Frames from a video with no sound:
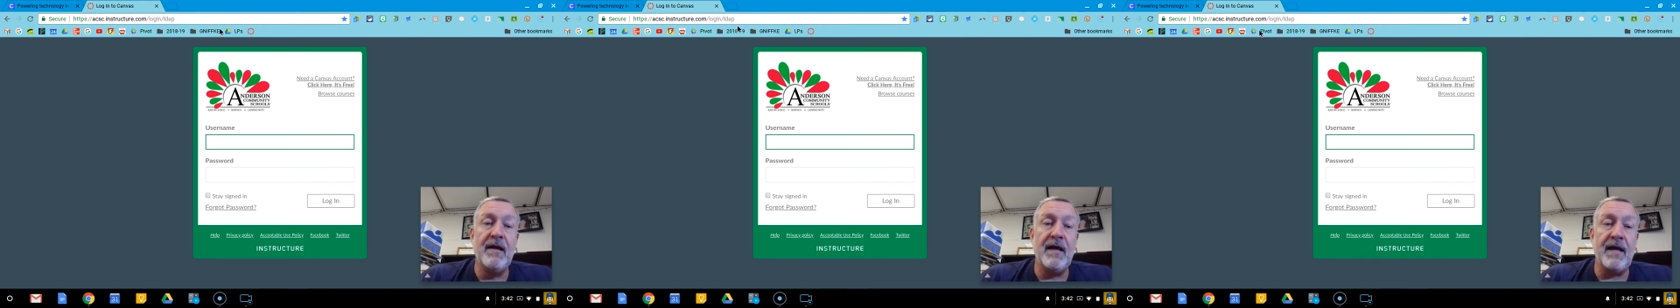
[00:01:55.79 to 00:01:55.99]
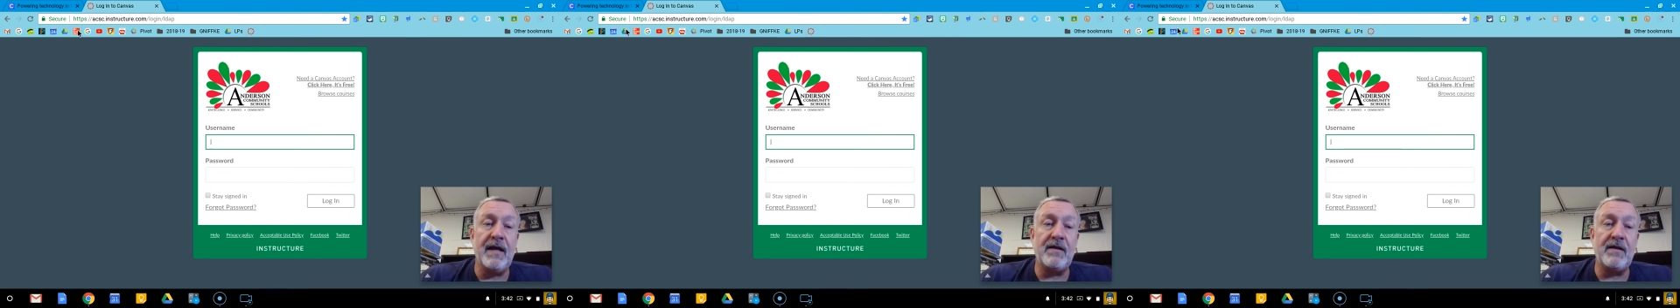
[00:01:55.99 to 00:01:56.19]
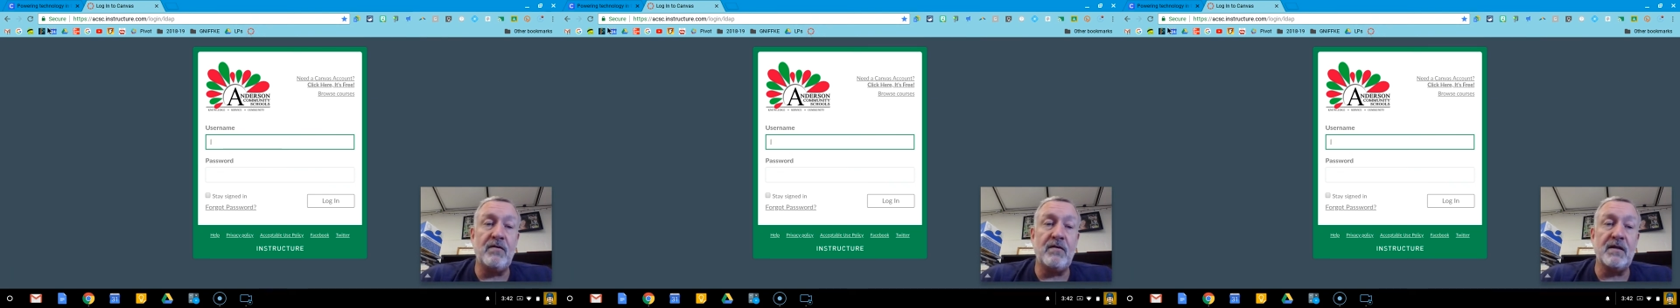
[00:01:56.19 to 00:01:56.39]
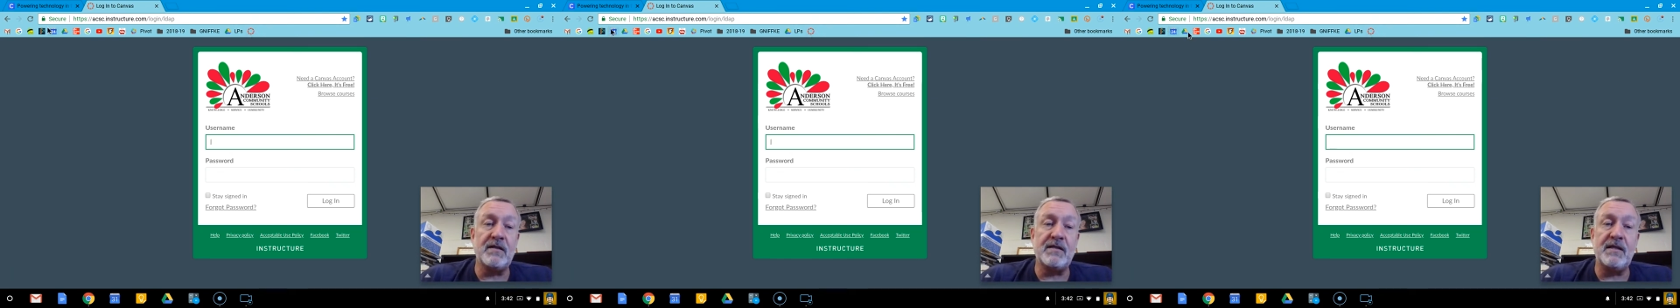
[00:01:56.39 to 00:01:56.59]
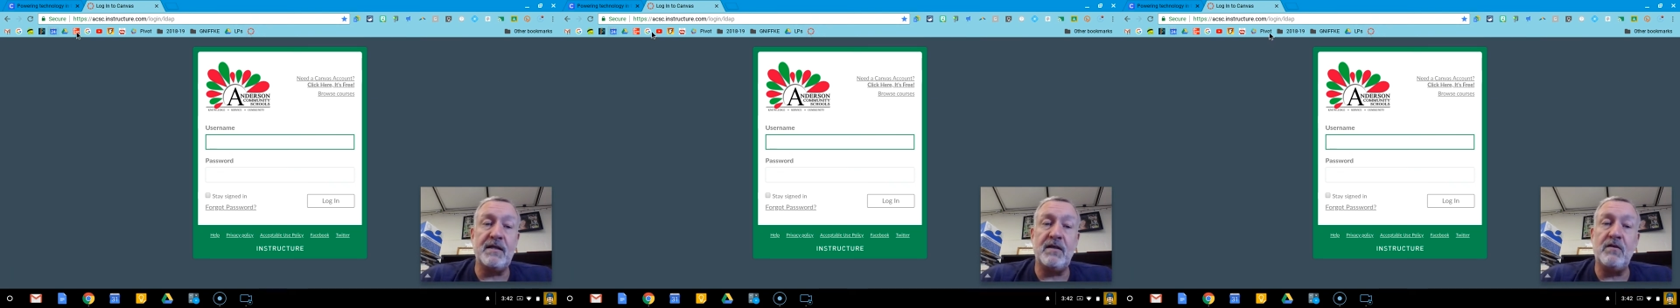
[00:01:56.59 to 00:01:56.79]
and you can
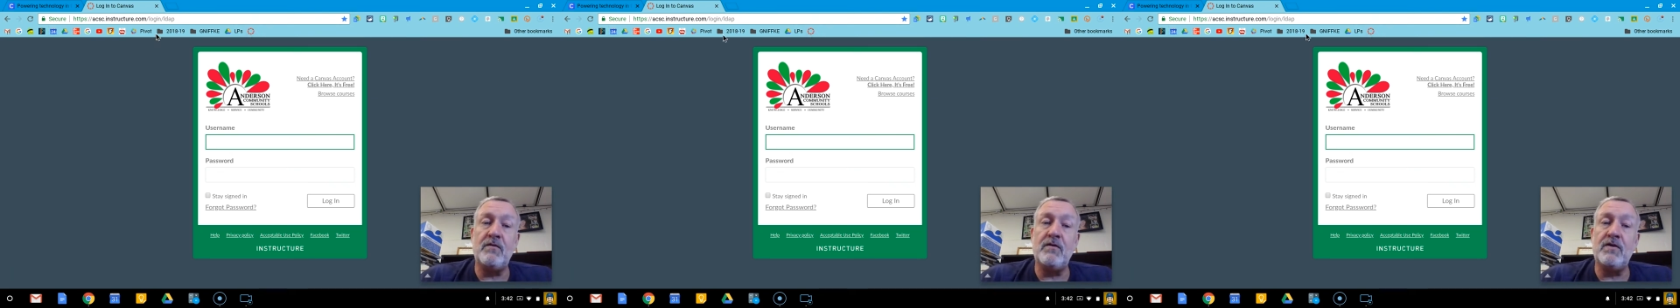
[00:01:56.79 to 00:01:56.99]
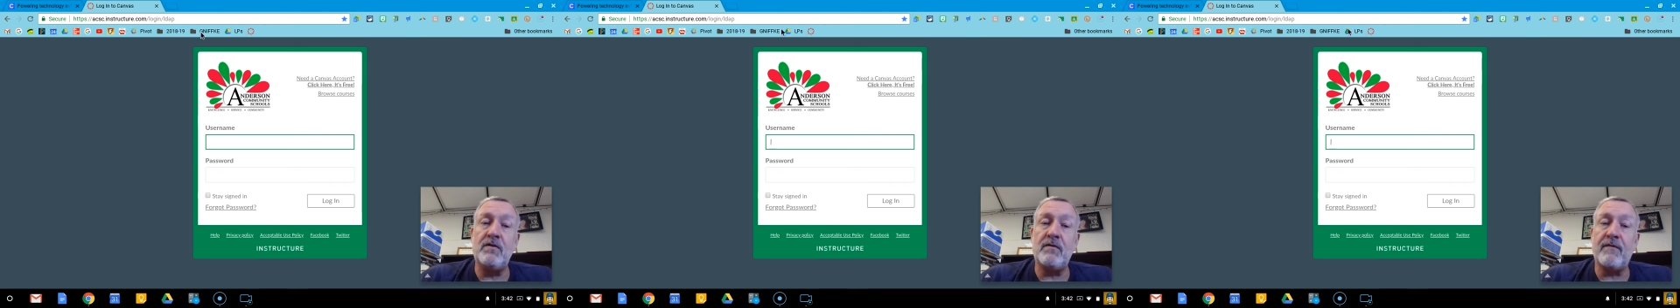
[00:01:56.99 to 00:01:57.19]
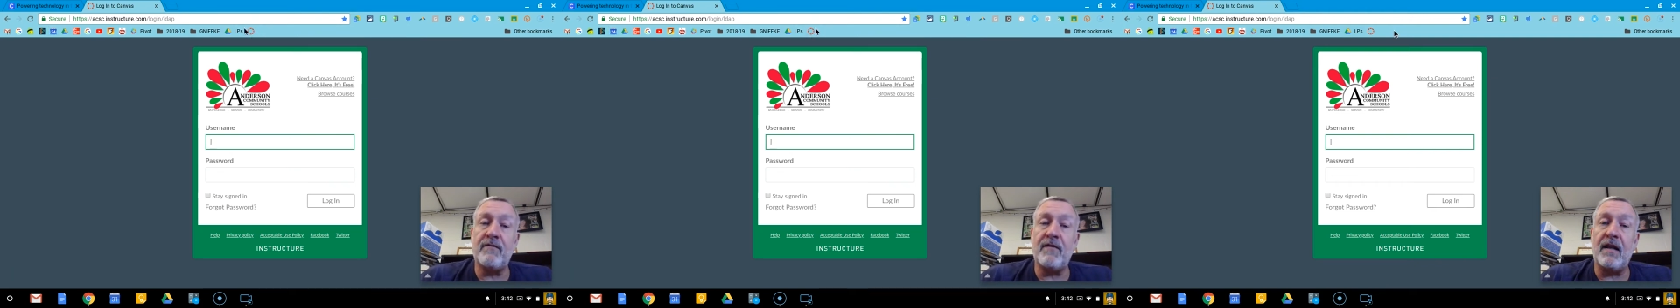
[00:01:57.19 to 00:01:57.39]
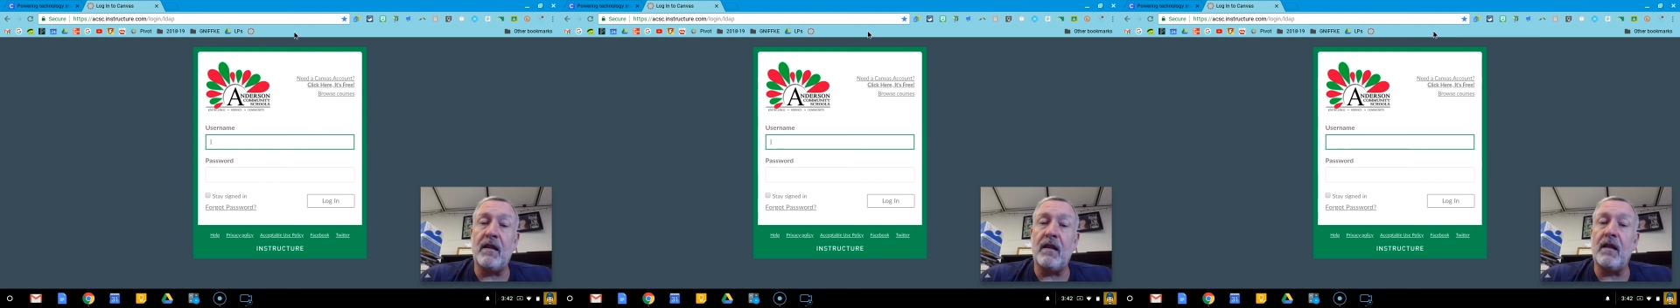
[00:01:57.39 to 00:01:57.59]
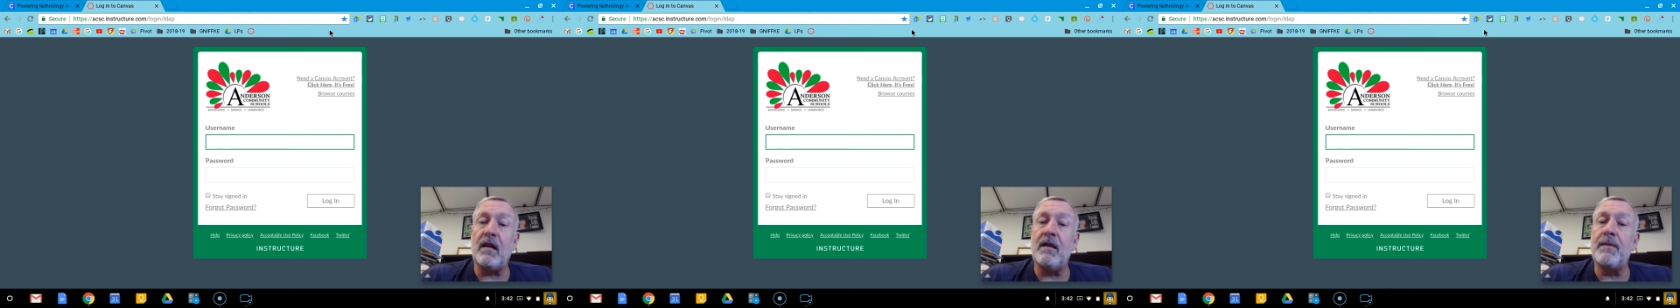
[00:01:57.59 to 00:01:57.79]
see you do have a
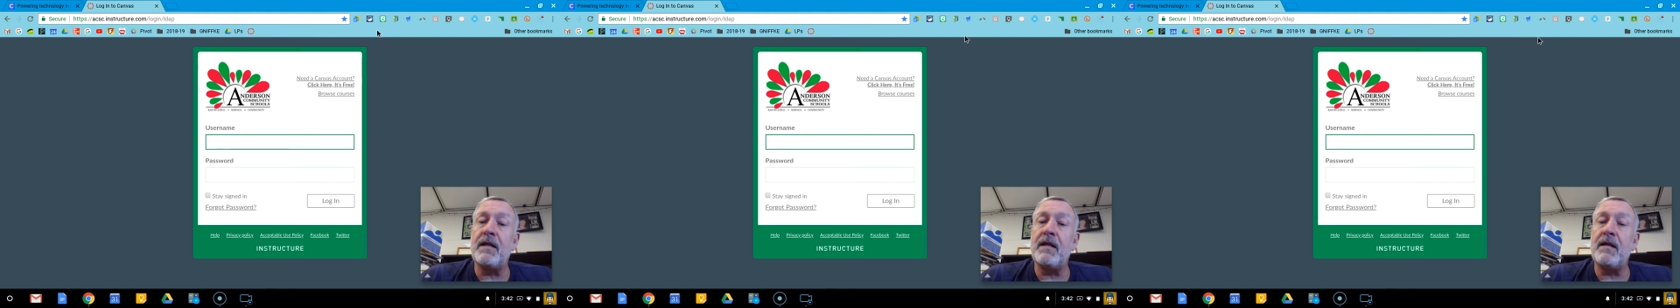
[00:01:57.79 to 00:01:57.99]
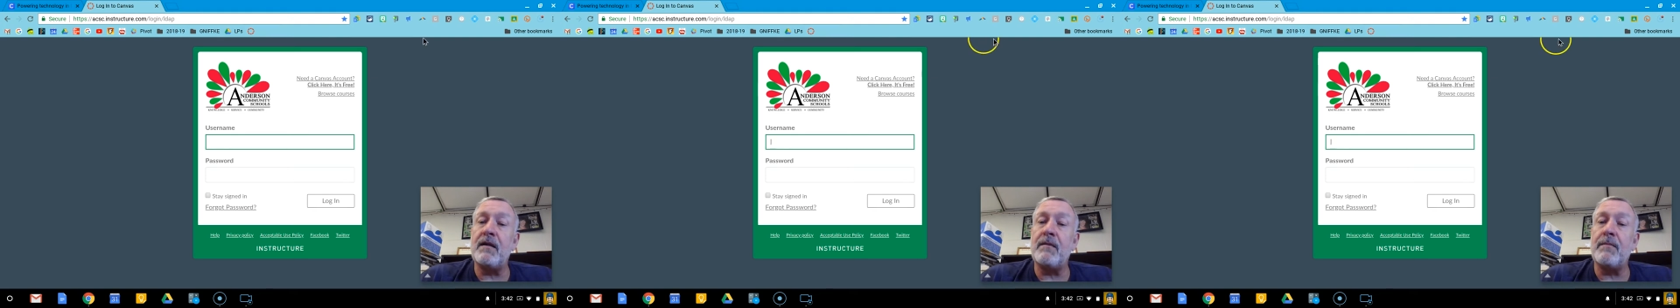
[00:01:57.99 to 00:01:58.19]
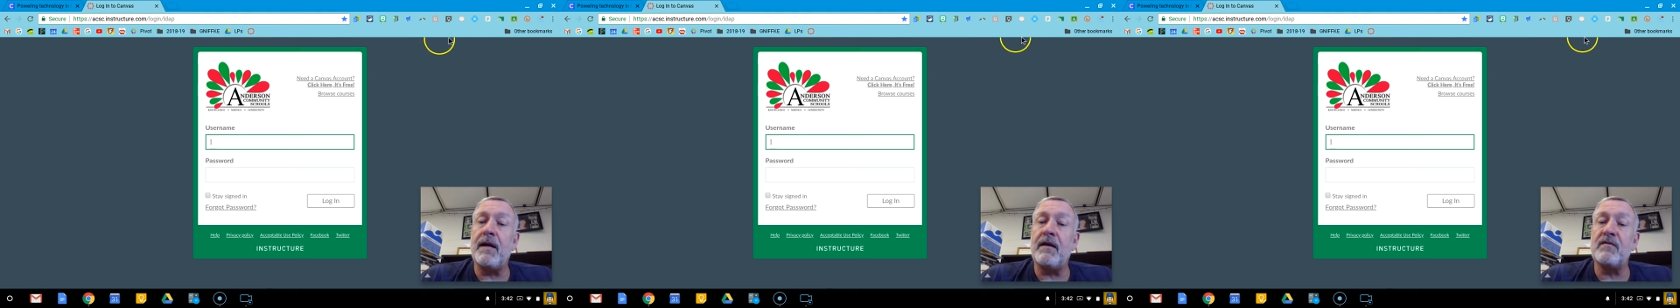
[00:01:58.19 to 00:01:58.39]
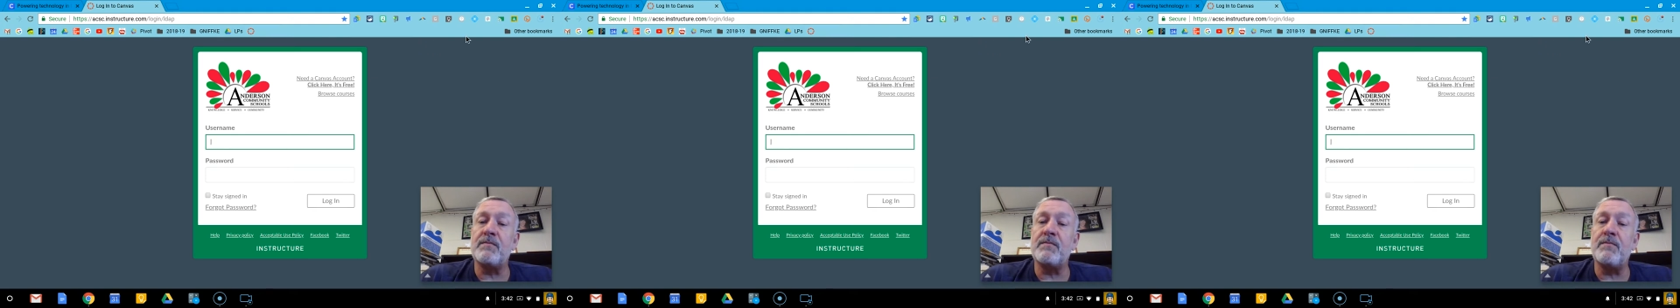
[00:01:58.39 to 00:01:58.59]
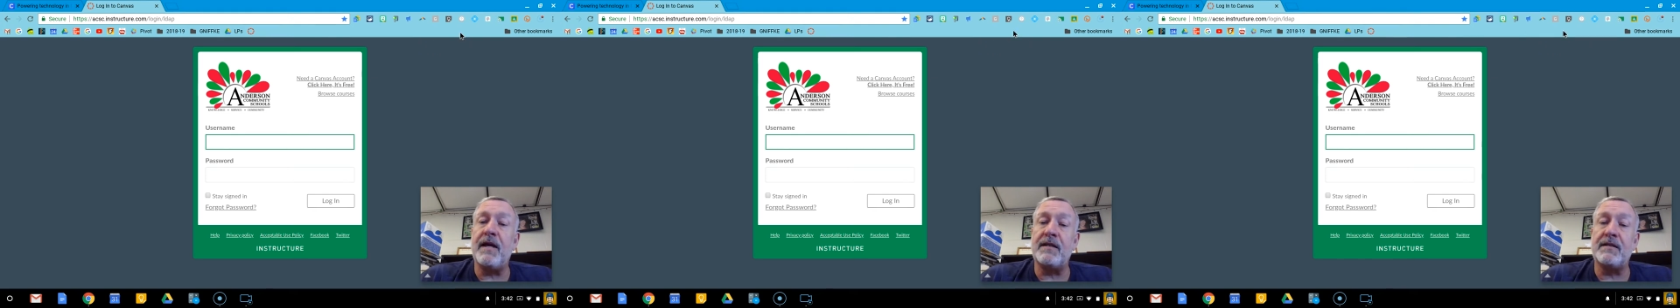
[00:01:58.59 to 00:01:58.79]
limited amount of
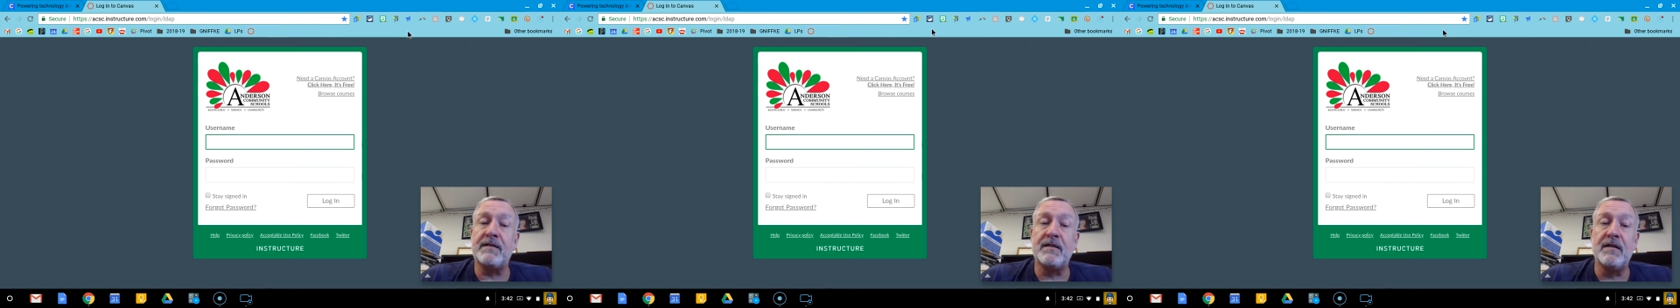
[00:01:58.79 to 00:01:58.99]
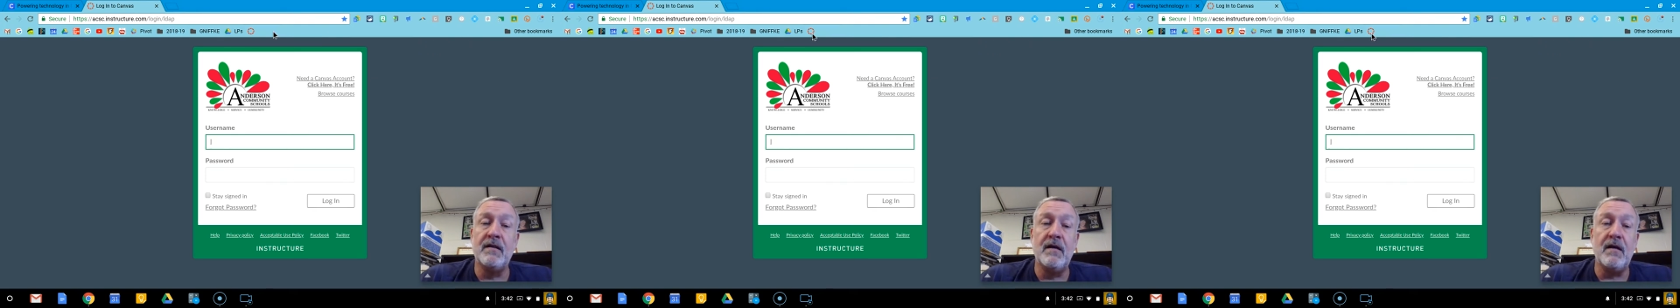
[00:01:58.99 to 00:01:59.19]
space